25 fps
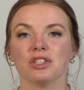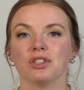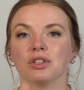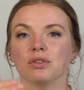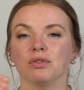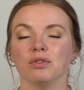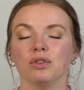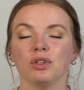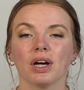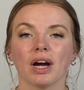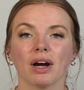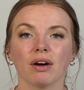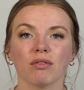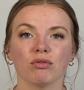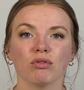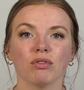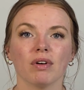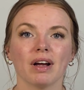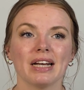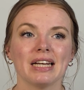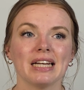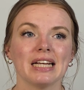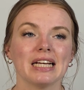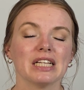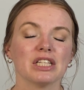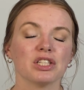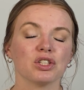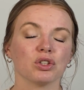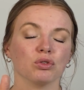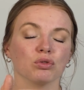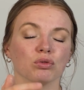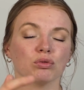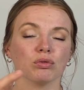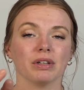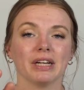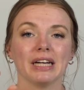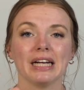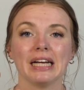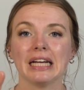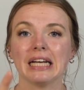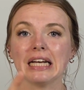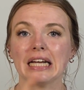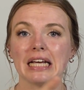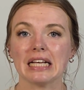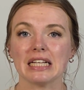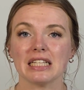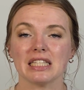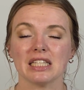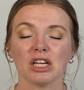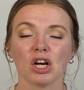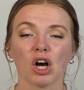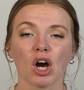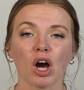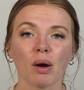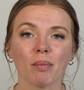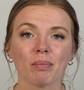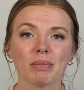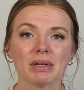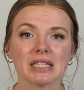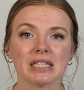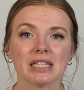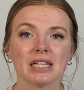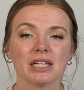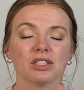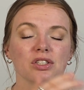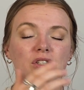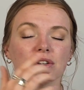So if you have redness, green is the opposite.